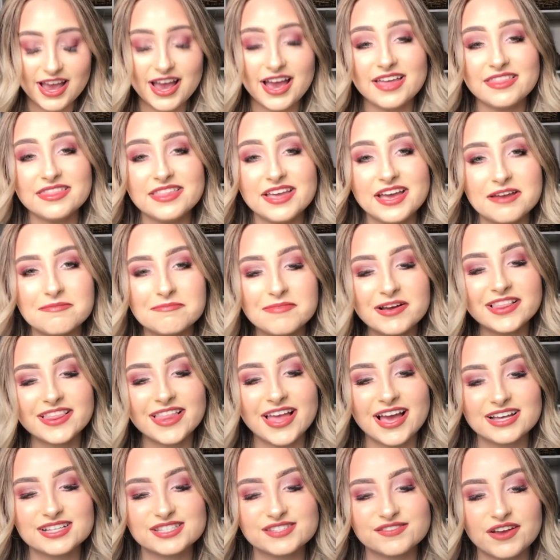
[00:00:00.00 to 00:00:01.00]
And then my
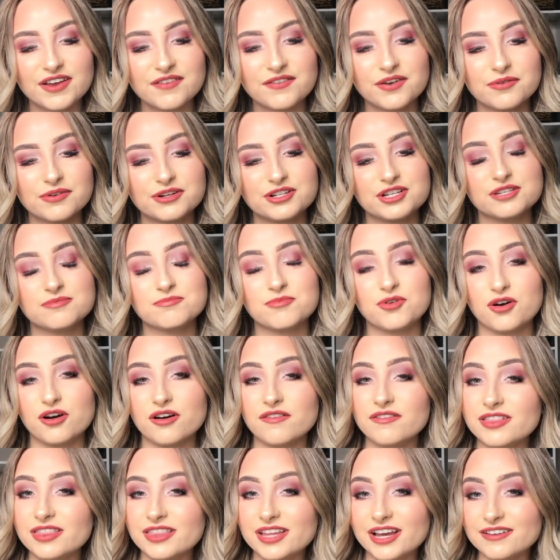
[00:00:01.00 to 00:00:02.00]
last favorite, which is more
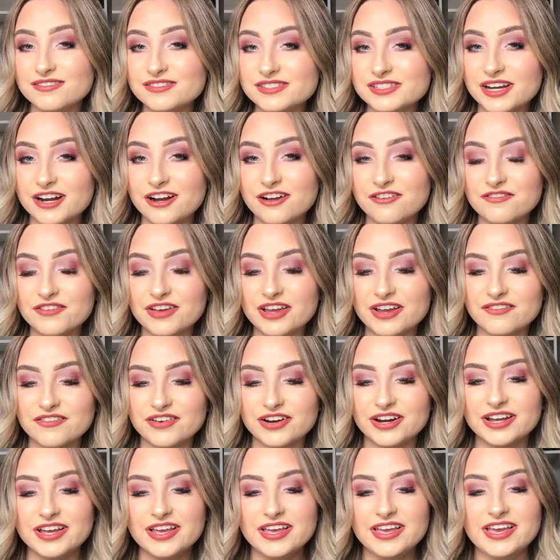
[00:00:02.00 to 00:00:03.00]
of a lifestyle
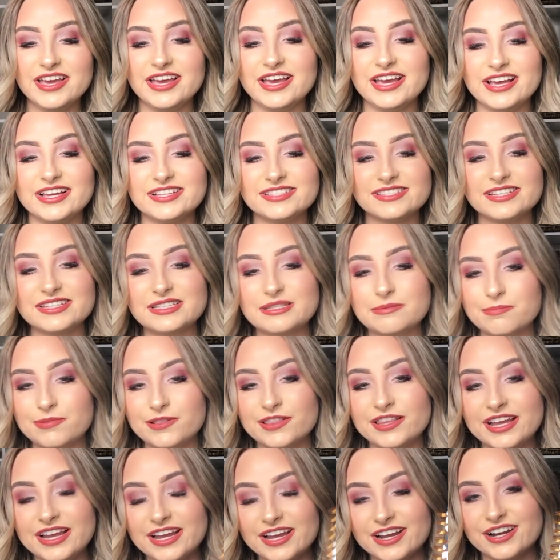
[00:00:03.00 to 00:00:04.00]
favorite, is this
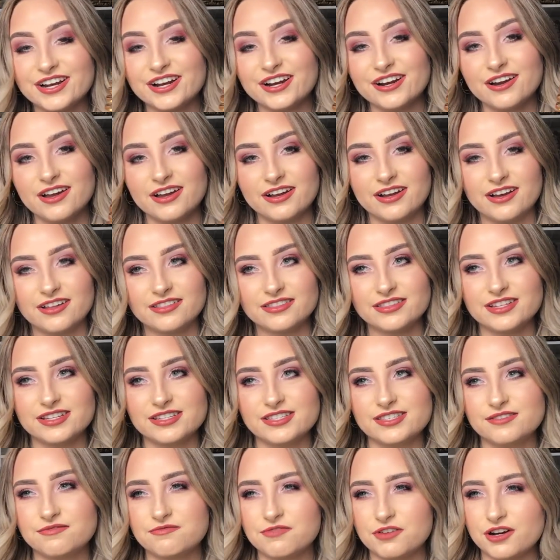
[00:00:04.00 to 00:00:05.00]
planner. I got
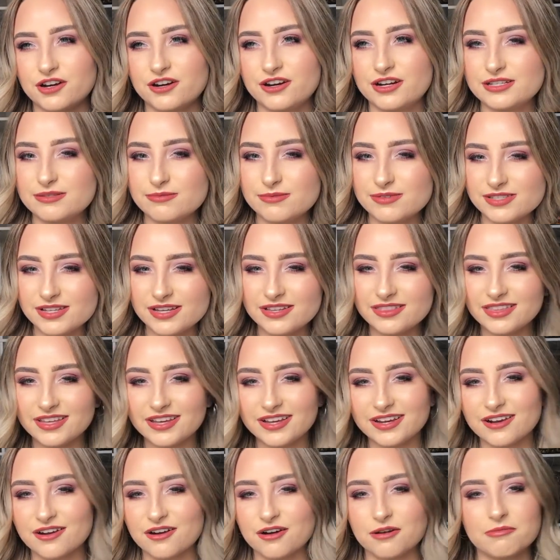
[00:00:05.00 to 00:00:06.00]
this for Christmas, I
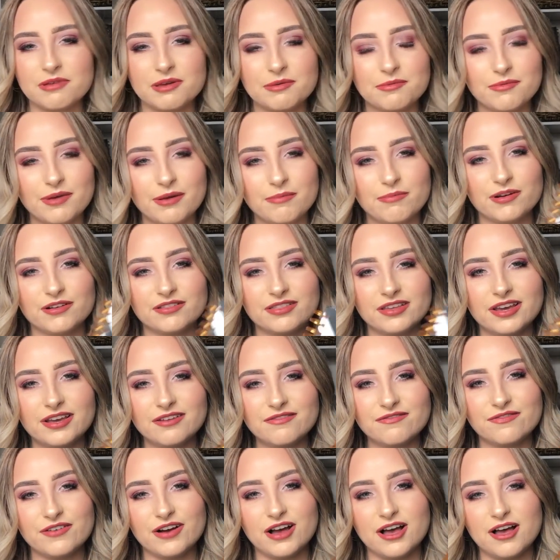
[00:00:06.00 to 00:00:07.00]
think, or maybe my birthday
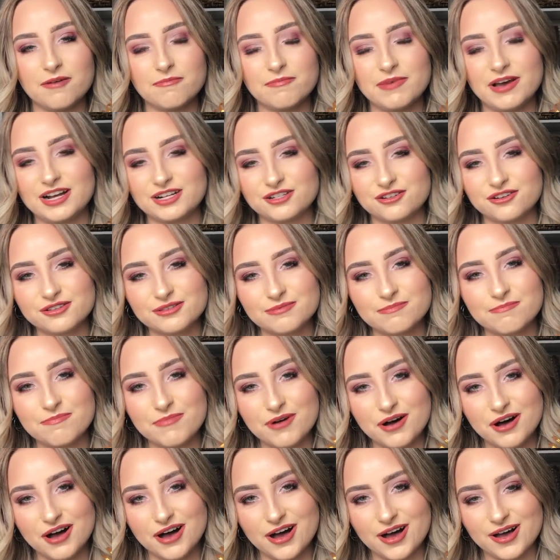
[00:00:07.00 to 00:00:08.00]
from Patrick's
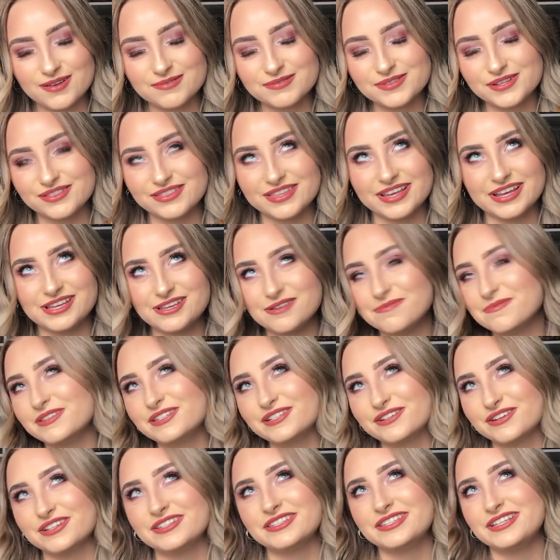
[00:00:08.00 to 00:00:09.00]
mom. So thank you,
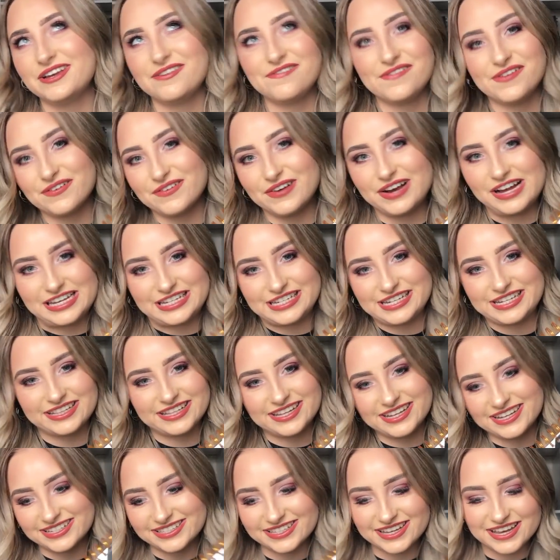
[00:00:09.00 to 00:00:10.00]
Miss Christie, if you're watching
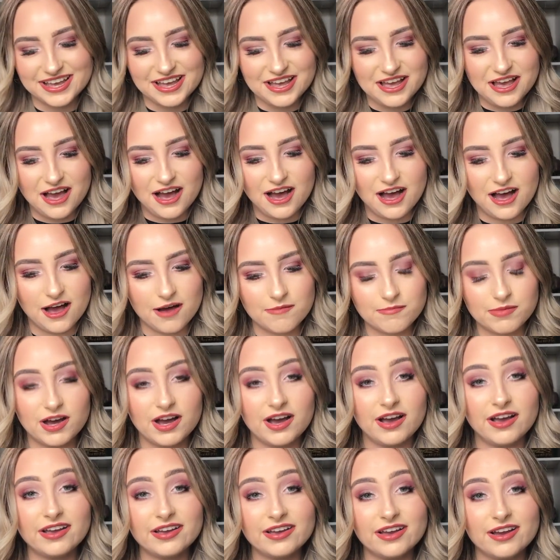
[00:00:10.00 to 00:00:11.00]
this. Uh, but
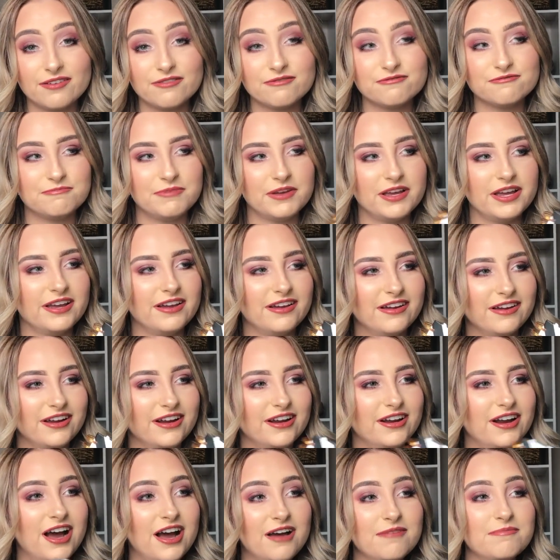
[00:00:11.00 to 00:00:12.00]
I have
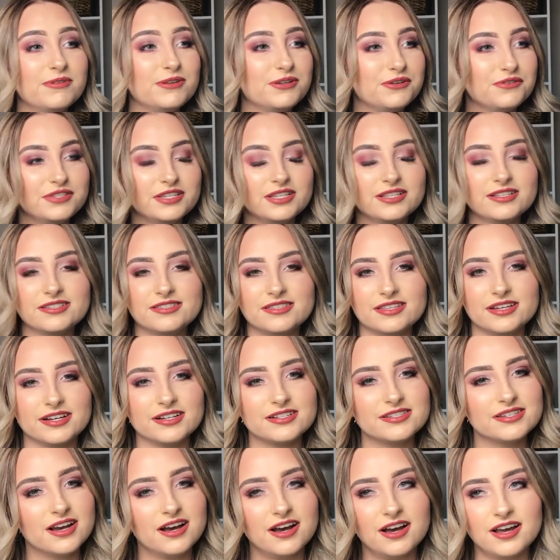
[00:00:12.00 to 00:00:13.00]
been, I've been using this thing
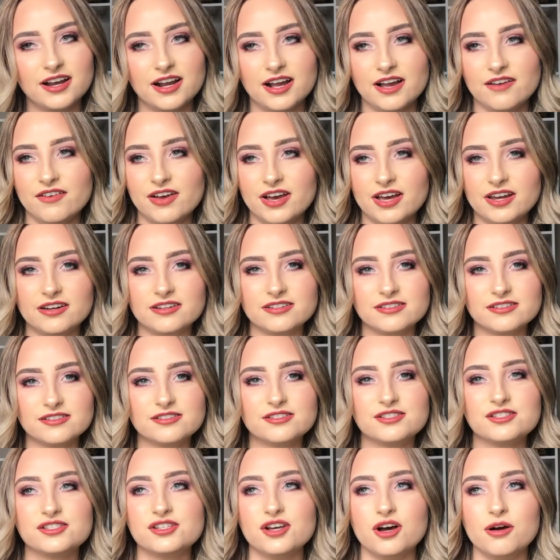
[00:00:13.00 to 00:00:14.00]
a ton. I've had
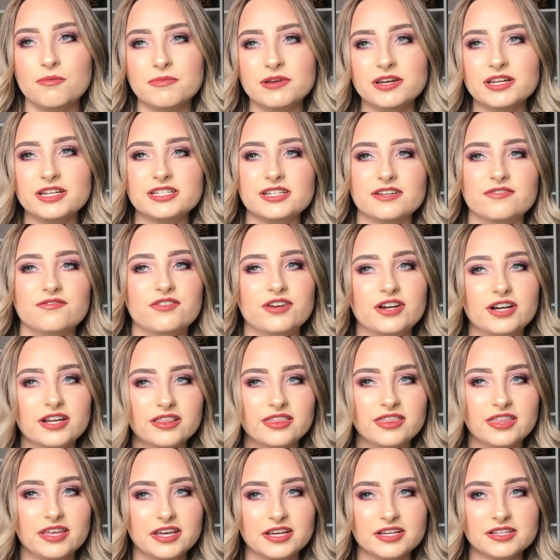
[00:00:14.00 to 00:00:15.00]
so many different
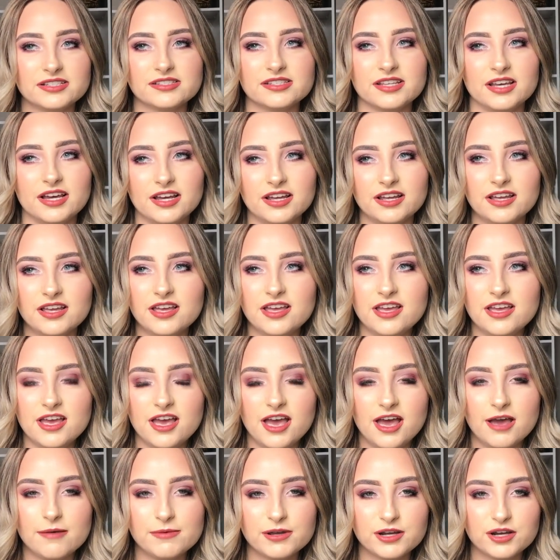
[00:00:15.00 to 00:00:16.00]
things that
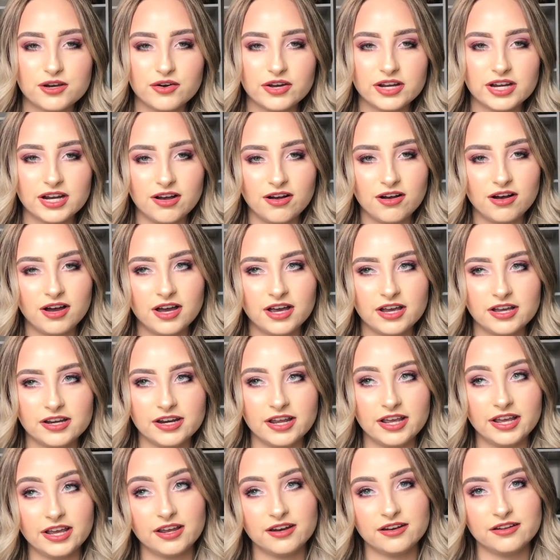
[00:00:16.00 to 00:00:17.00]
have been going on
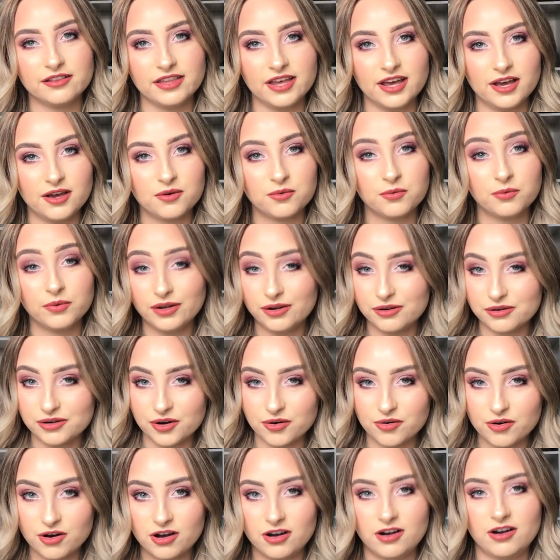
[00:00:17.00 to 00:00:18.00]
and that will
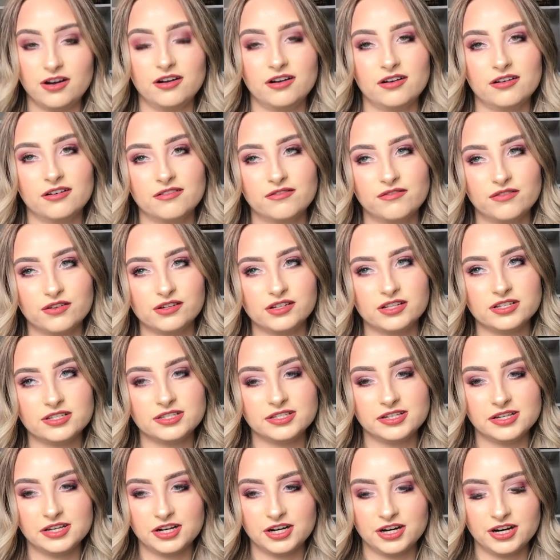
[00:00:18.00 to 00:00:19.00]
go on for
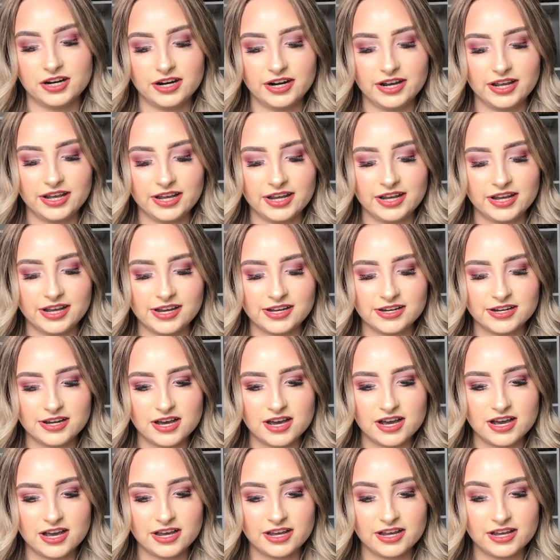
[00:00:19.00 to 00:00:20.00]
this year. And
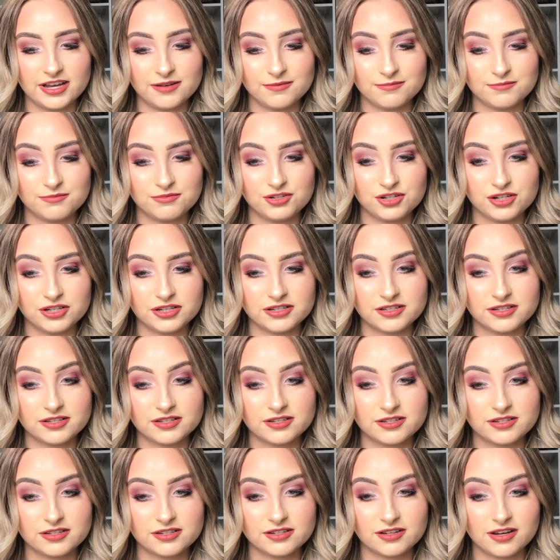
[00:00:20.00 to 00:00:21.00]
I'm
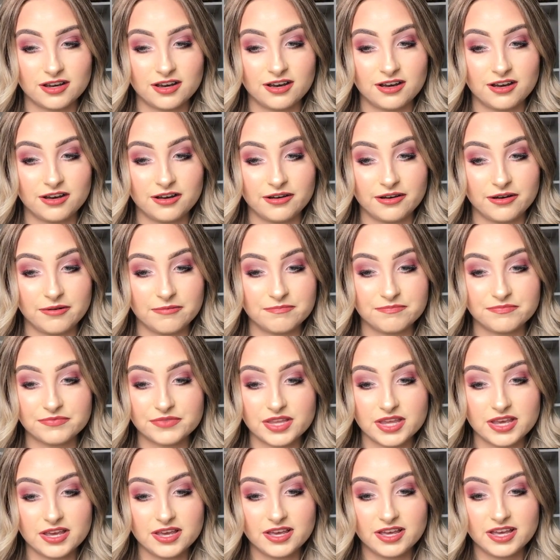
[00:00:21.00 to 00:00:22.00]
just, um,
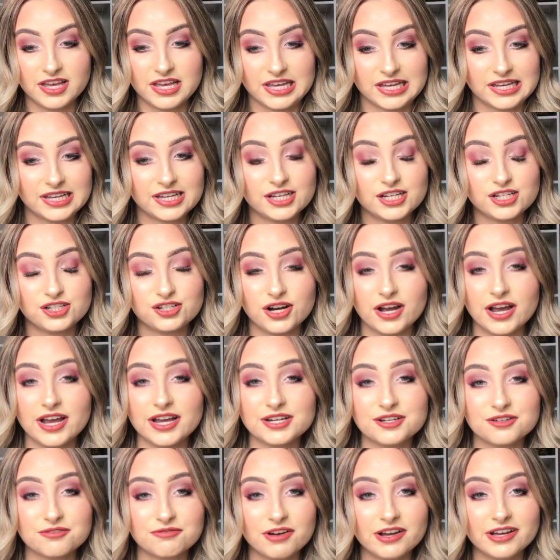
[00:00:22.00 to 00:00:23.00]

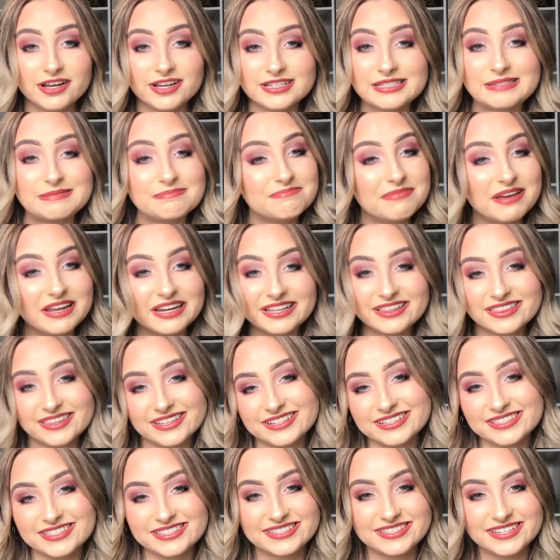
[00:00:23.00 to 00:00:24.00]
trying to write as many
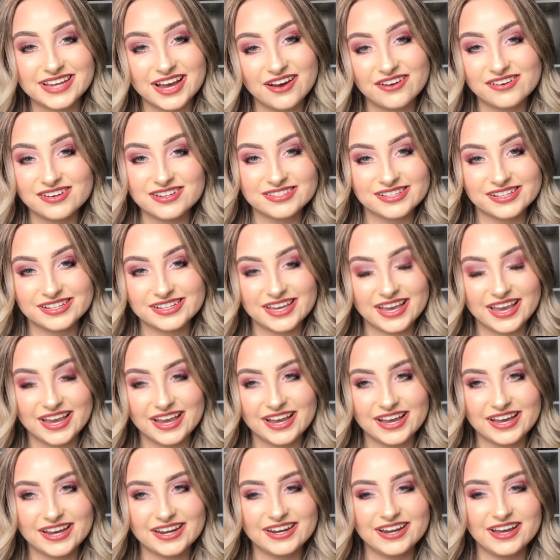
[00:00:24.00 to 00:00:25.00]
things down as I
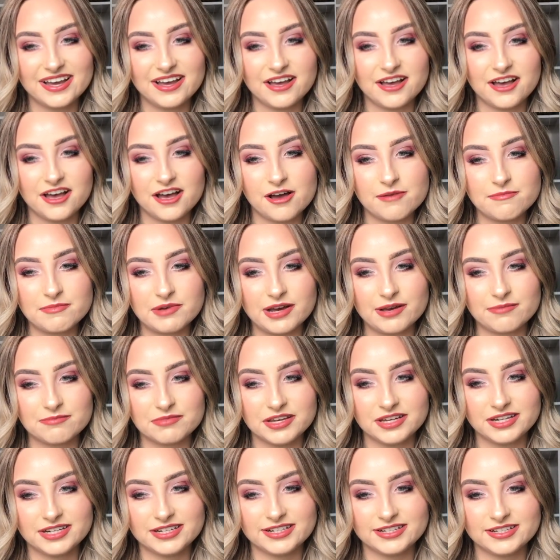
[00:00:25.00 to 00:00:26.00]
can. Um, I'm
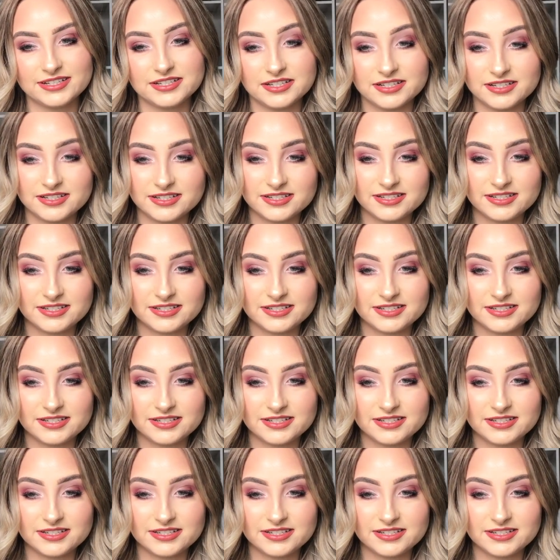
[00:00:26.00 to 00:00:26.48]
getting into